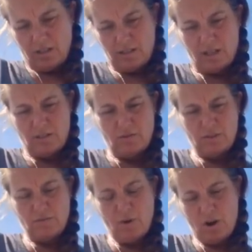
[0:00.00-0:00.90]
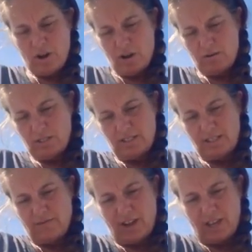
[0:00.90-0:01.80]
Stay tuned tomorrow to
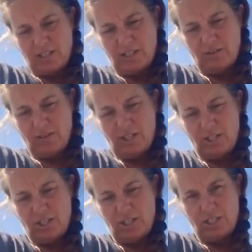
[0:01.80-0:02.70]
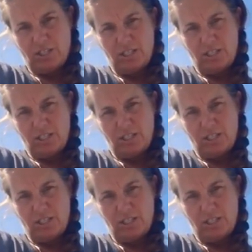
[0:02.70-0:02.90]
see if I catch any fish.